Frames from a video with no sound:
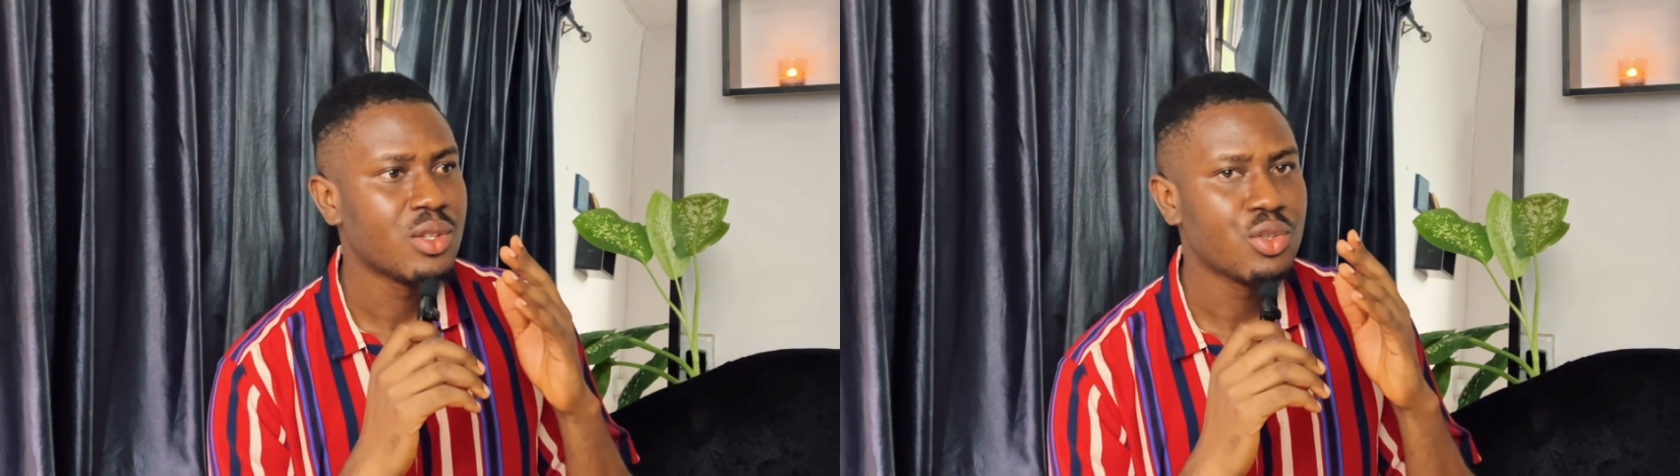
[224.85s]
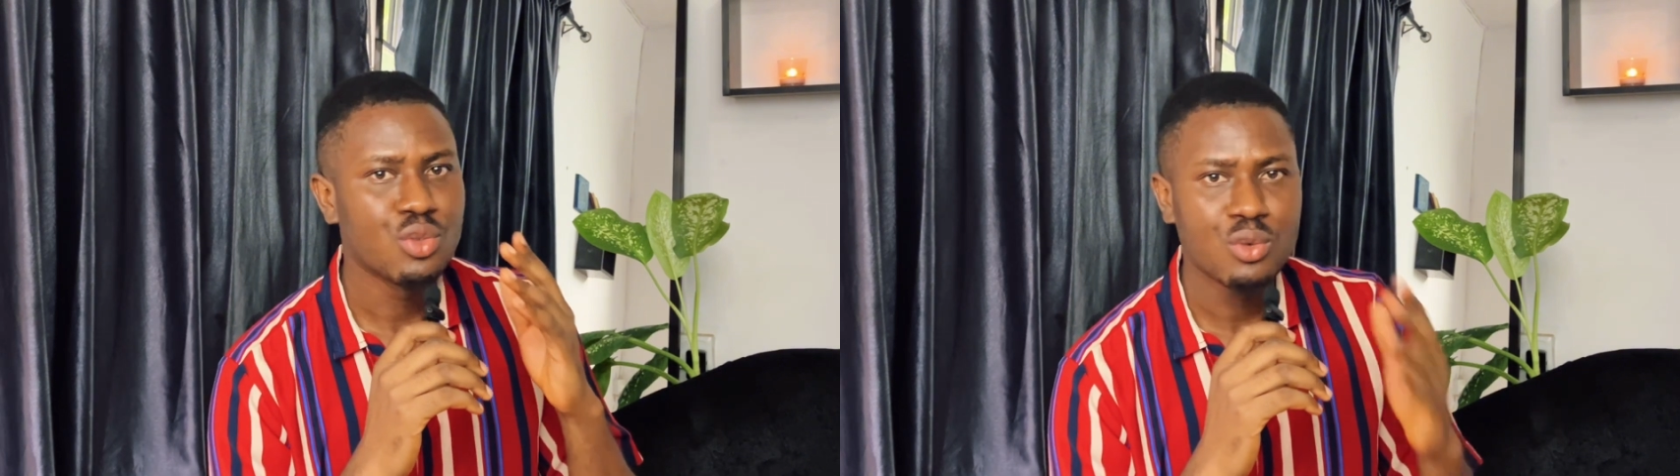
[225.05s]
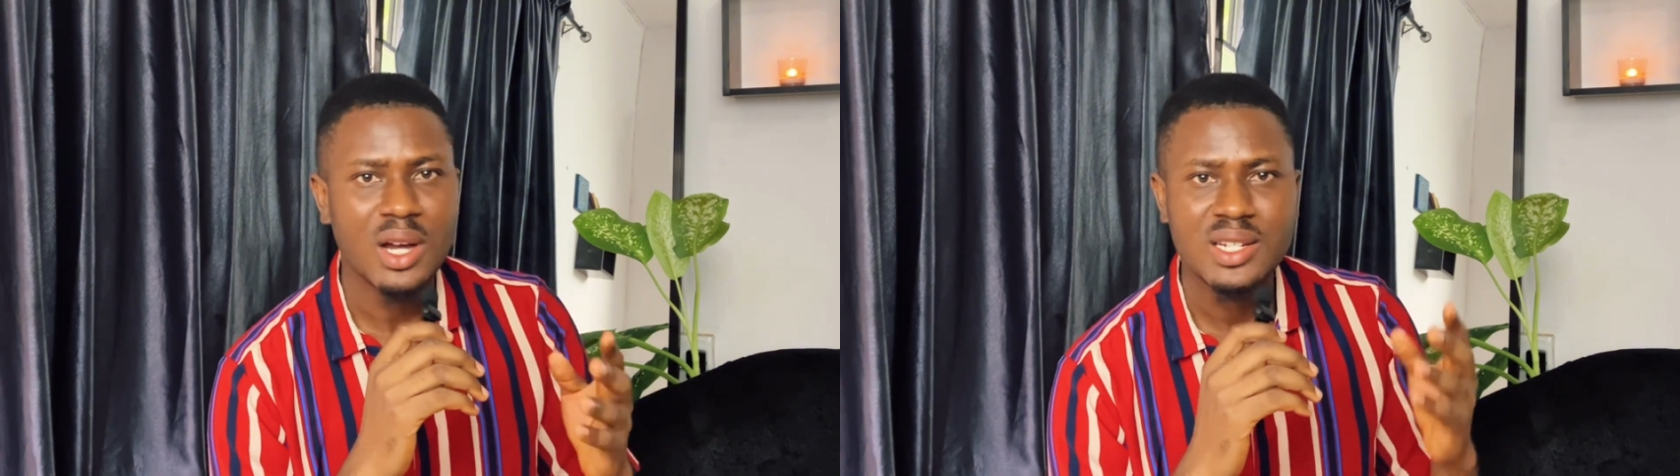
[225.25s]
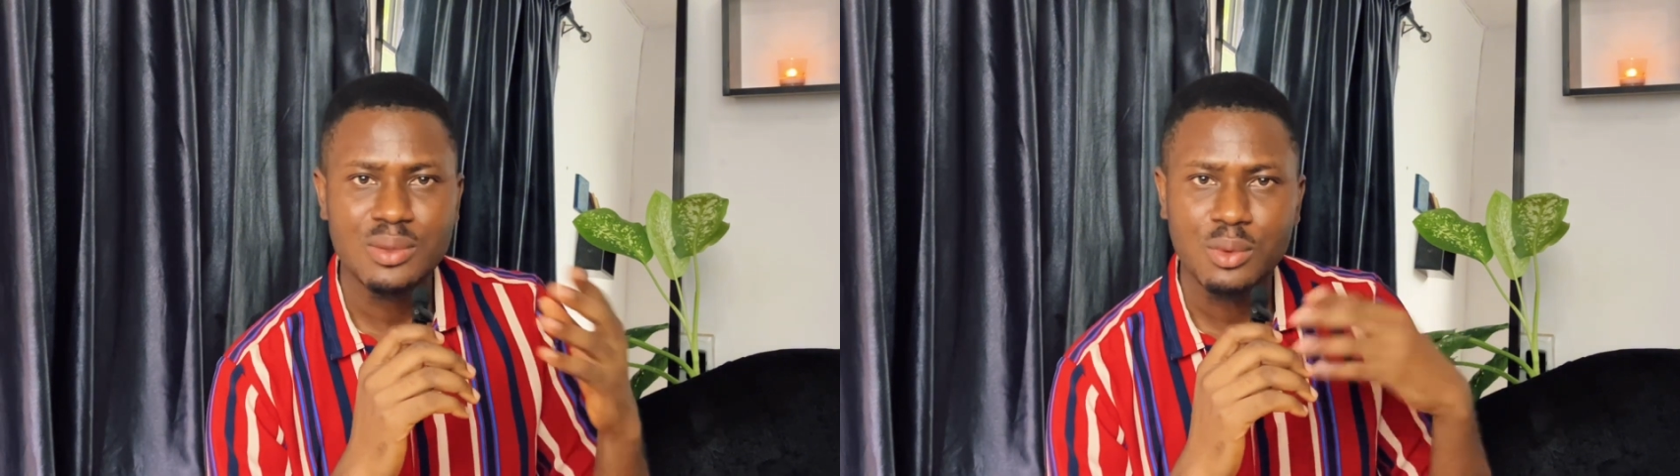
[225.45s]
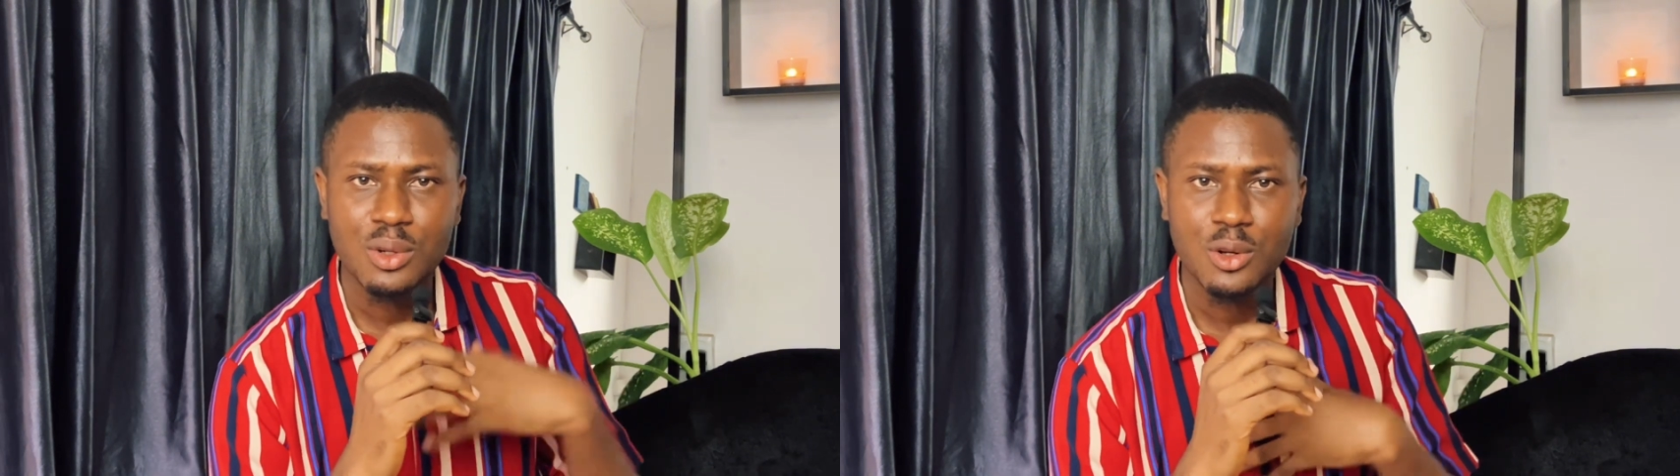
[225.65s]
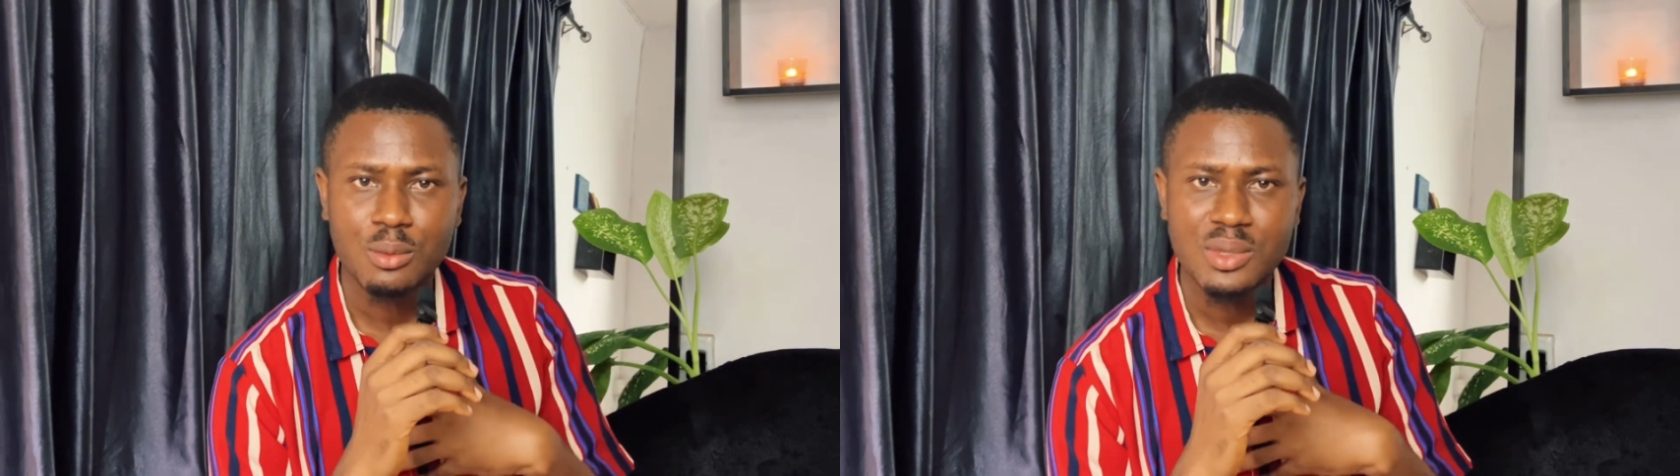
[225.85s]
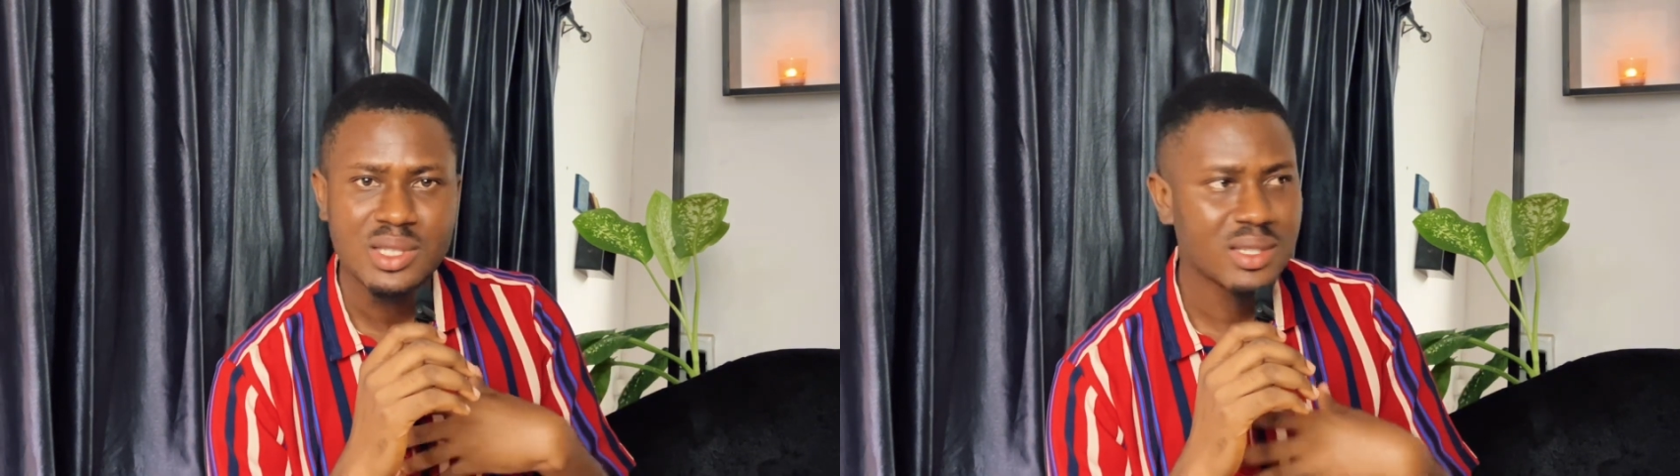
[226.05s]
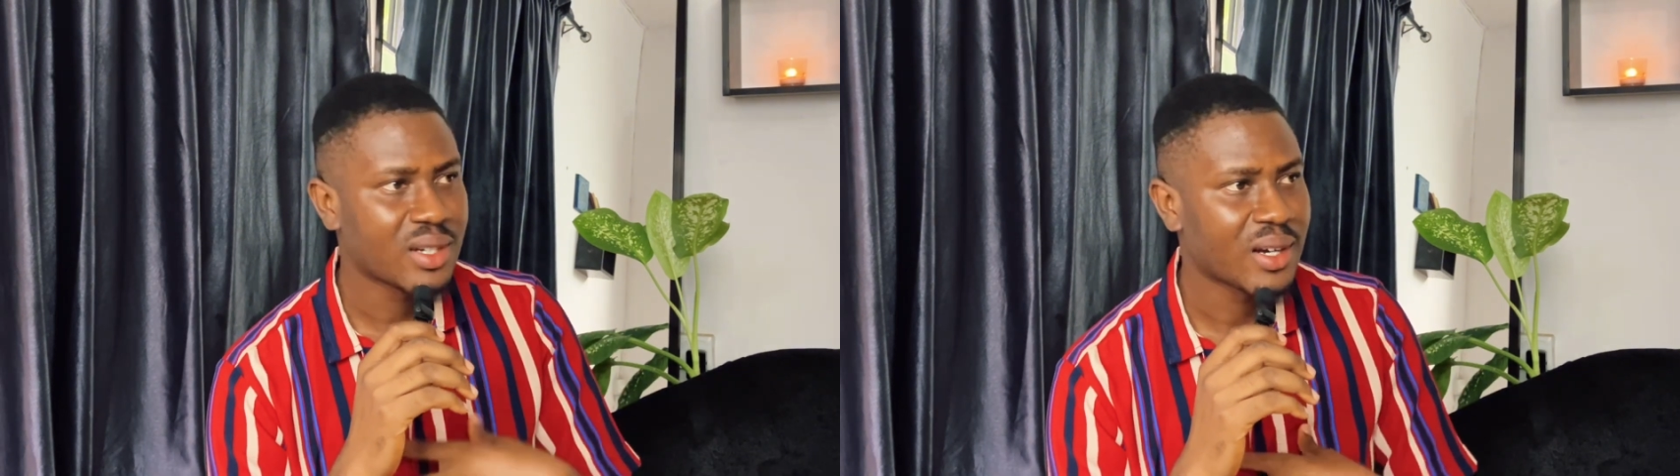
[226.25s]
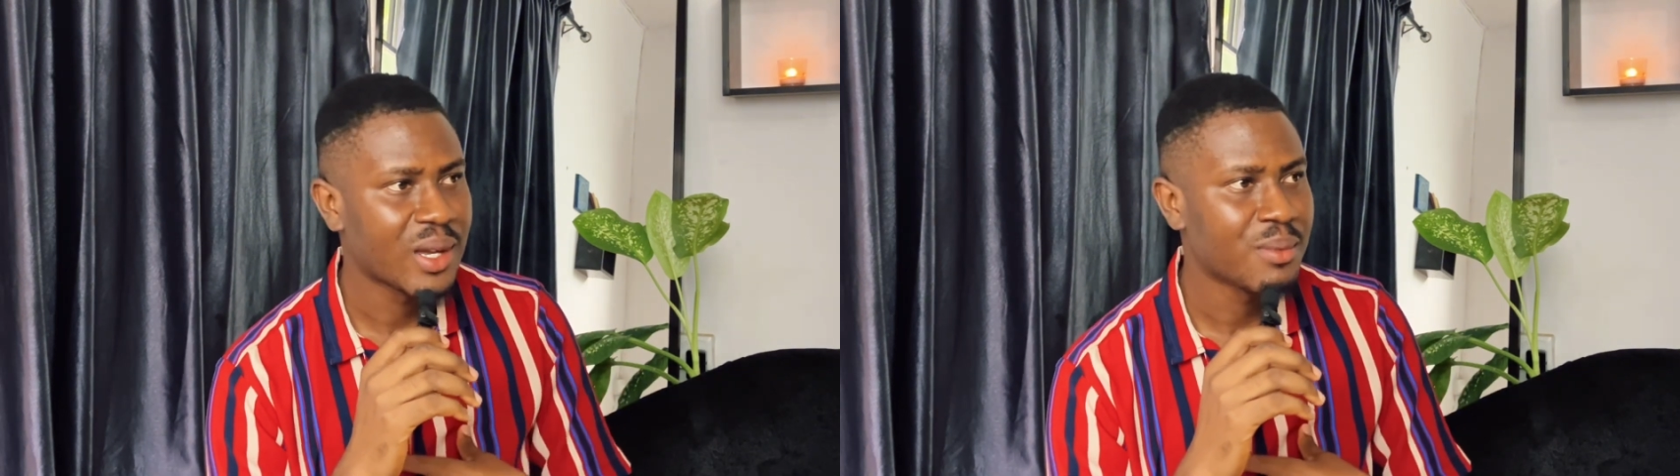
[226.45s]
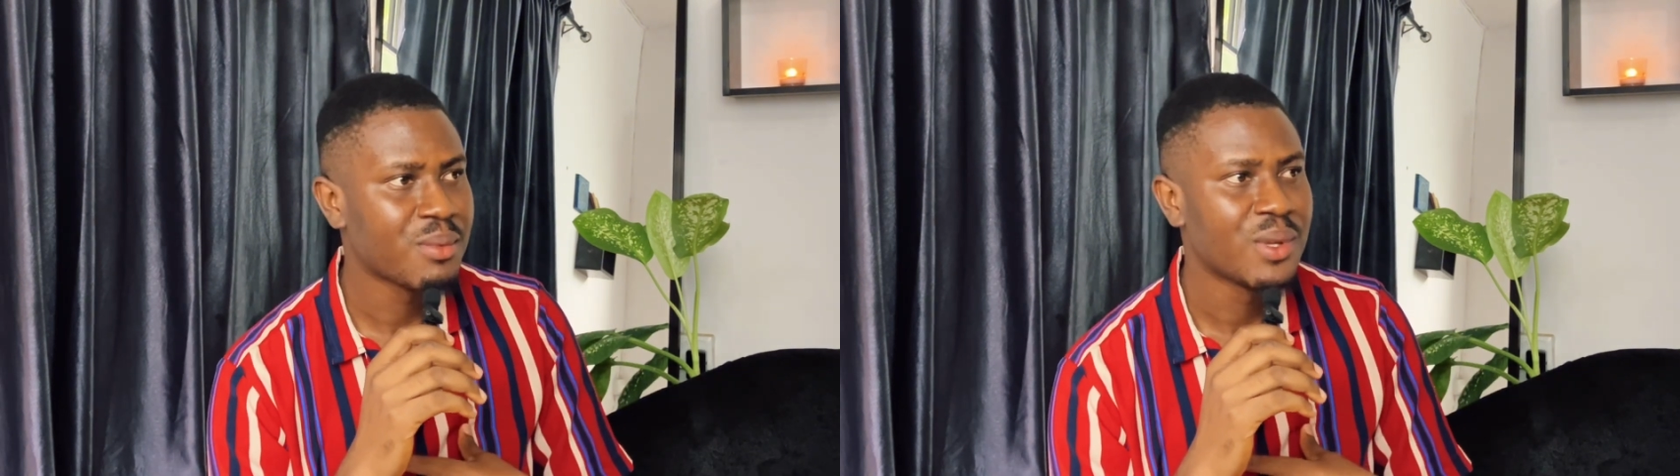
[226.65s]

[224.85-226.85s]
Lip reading: you are the one committing the crime.